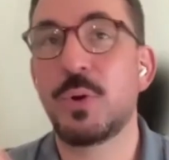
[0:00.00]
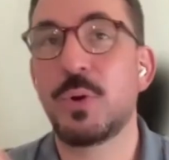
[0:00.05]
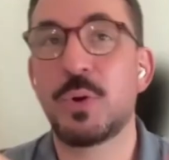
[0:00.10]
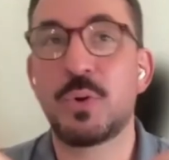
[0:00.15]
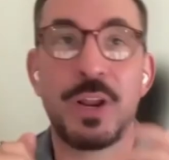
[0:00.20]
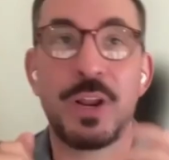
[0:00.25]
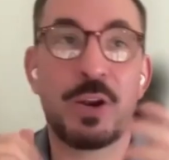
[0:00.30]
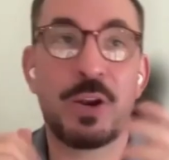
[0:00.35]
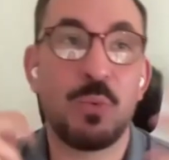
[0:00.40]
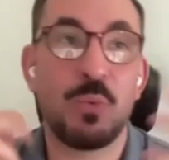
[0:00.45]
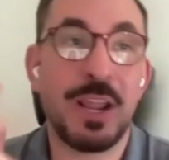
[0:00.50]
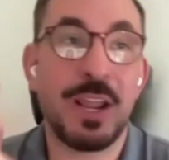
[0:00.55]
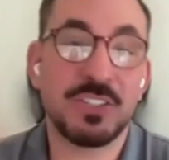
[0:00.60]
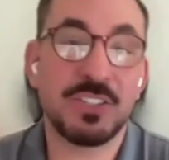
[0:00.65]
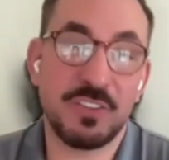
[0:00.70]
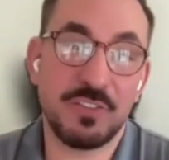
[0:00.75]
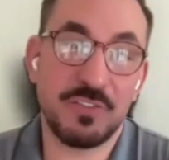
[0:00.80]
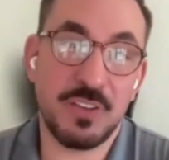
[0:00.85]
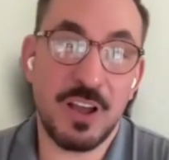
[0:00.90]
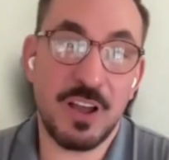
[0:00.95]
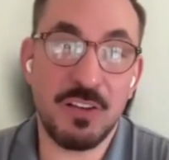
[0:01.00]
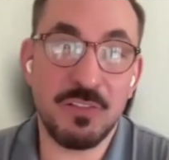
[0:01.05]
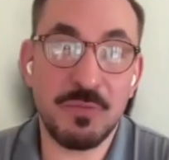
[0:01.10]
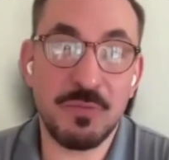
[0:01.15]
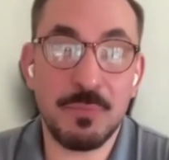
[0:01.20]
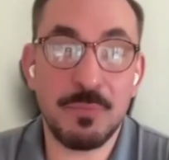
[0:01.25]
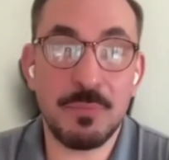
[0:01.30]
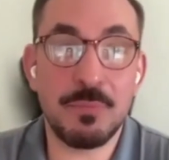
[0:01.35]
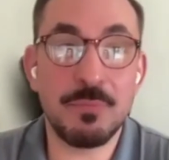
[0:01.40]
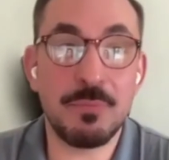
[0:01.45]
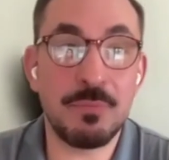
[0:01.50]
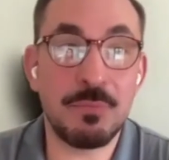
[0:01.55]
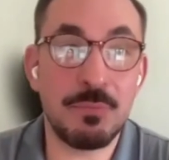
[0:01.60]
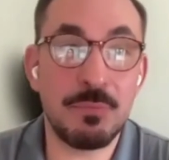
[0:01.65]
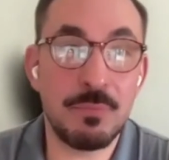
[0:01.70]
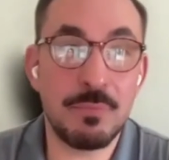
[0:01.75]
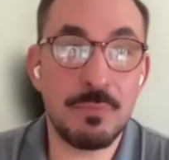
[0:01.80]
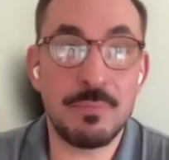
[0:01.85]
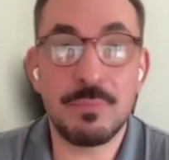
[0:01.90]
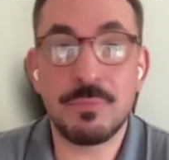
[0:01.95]
We created ways of
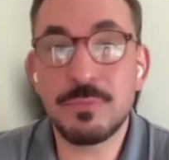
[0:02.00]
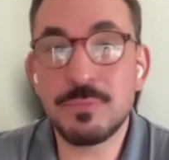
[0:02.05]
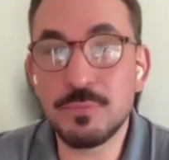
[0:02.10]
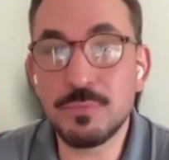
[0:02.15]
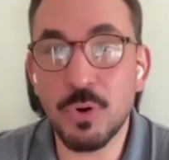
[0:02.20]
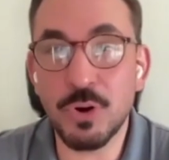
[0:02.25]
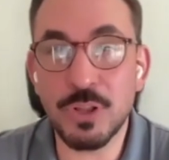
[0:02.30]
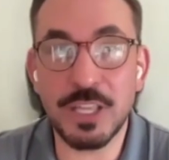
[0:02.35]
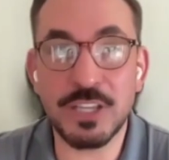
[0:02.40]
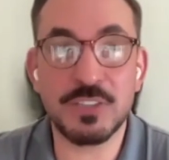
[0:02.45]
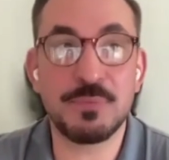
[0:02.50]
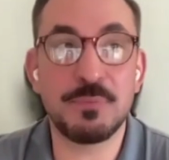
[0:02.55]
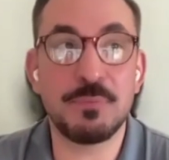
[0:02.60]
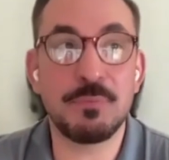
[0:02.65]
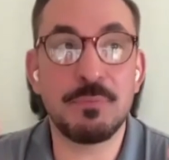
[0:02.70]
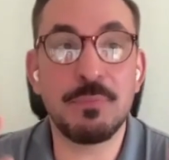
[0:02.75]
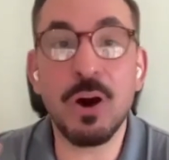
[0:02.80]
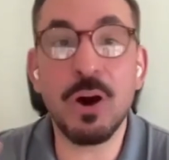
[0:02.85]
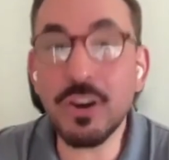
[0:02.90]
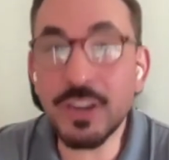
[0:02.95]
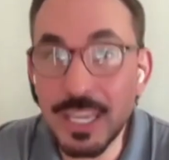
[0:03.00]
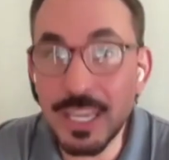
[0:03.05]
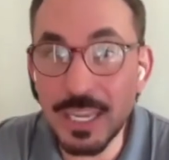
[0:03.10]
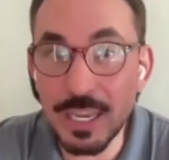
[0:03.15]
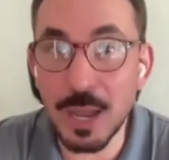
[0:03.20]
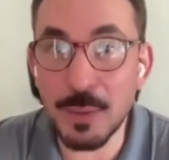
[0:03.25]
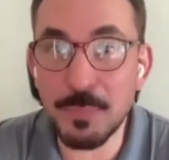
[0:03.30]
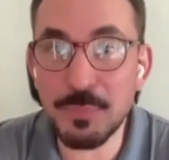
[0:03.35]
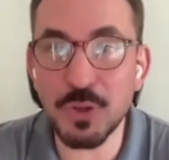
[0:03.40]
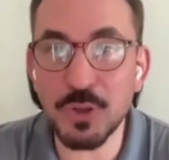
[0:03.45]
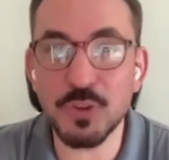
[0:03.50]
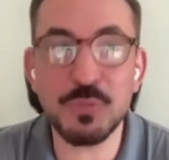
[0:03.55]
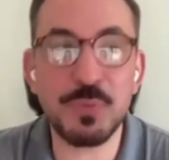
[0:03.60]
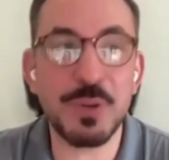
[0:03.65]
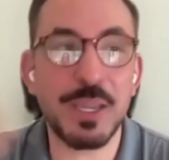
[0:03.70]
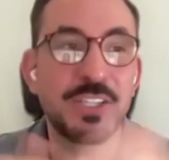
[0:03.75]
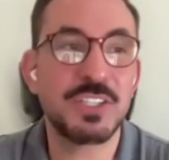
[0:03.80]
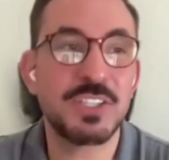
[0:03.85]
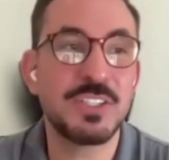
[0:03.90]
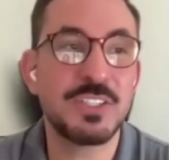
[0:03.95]
more or less marking up
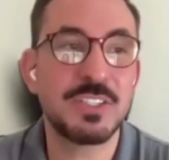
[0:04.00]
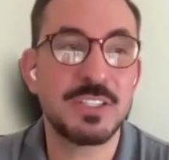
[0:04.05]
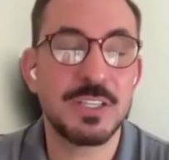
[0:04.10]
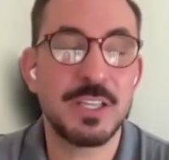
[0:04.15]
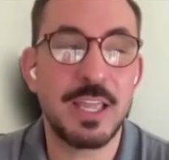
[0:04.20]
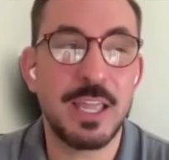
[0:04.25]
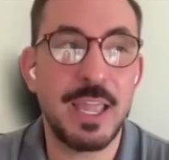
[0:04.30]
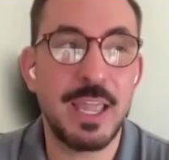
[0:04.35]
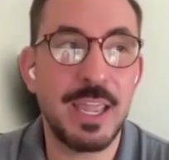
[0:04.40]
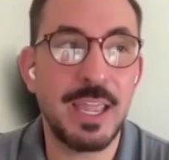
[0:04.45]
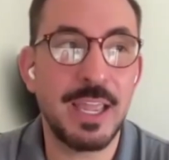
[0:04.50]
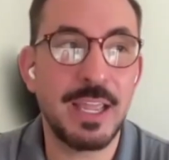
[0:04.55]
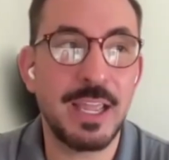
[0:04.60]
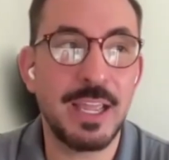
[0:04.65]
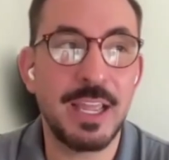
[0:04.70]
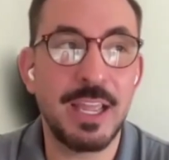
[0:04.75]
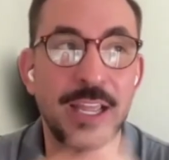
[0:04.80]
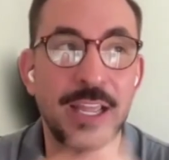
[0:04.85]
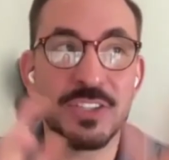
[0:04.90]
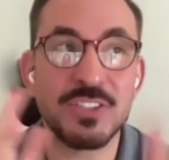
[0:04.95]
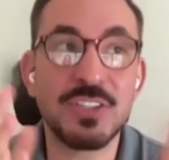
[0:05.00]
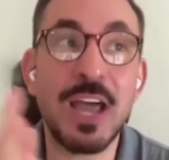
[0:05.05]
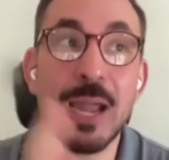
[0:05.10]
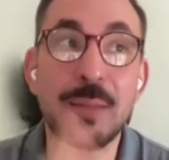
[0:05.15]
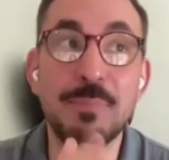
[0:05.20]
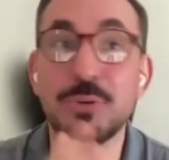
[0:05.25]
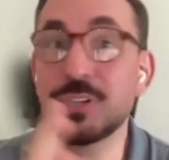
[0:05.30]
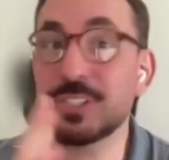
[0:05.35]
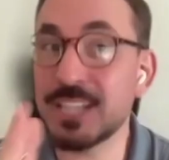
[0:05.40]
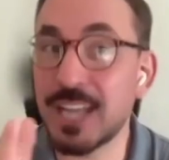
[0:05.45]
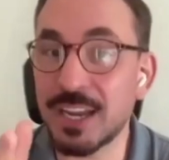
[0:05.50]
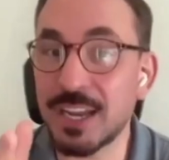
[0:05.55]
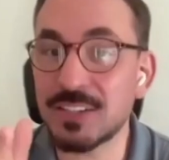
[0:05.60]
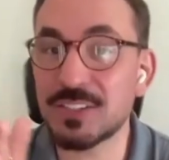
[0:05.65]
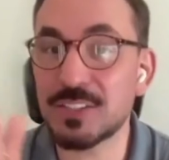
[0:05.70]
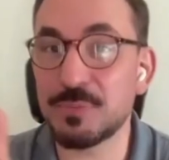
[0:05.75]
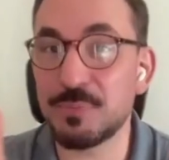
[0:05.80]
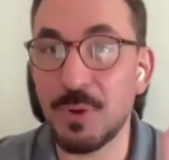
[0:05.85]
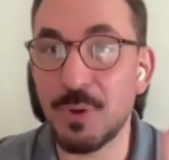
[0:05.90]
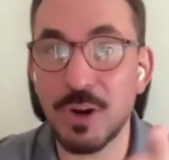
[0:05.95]
those pages, hence
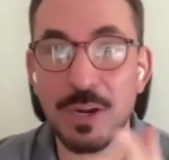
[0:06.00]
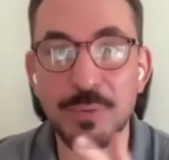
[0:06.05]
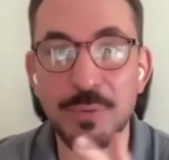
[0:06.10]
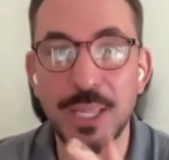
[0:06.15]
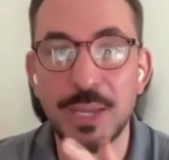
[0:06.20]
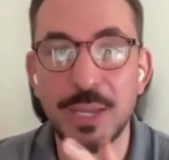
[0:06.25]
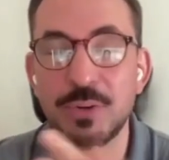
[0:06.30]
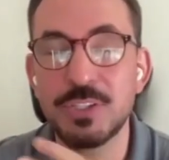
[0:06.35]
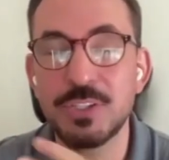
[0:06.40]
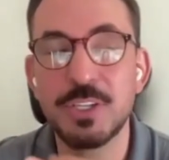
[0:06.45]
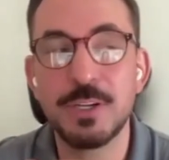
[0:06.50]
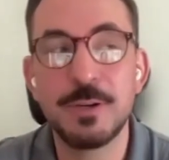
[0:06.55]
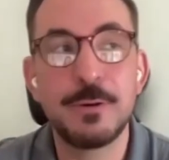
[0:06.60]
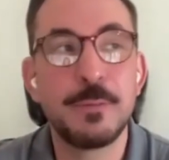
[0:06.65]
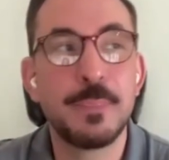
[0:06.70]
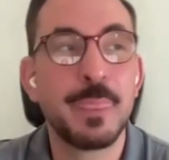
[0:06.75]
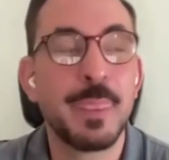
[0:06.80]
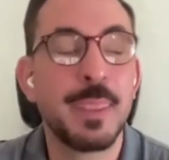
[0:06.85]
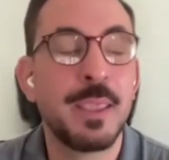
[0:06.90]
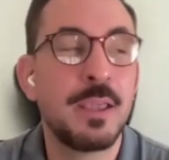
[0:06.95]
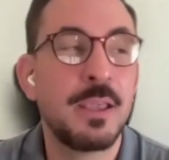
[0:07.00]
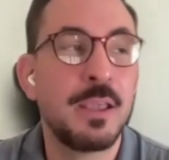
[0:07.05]
hypertext markup language.